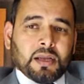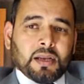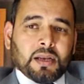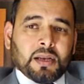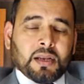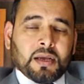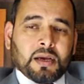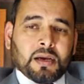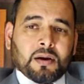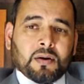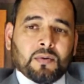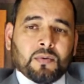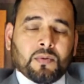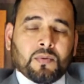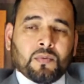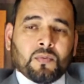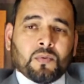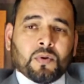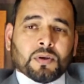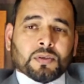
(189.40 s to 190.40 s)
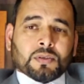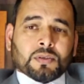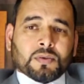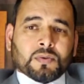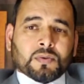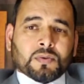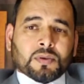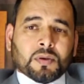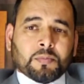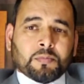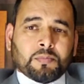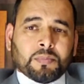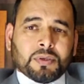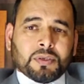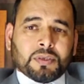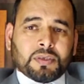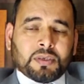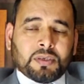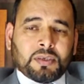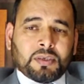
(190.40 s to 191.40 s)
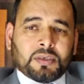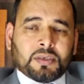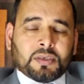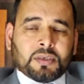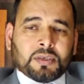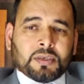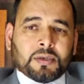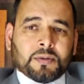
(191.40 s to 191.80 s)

Now, once you submit it,